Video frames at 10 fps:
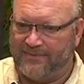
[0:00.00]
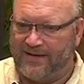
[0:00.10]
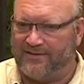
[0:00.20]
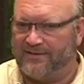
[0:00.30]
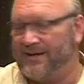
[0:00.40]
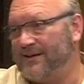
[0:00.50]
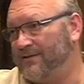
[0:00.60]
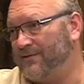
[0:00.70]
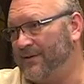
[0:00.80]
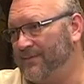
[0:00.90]
and at the end
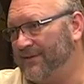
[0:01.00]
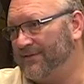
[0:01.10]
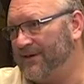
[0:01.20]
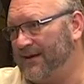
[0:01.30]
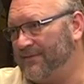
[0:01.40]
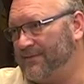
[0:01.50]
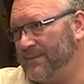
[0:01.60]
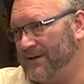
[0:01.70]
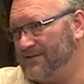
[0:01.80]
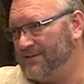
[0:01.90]
of 3 months they have to
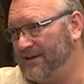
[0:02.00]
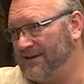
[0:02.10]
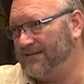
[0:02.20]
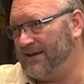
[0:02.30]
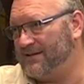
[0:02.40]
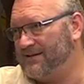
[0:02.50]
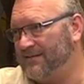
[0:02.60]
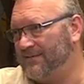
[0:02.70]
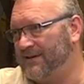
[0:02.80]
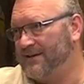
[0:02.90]
pitch the
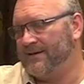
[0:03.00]
executives.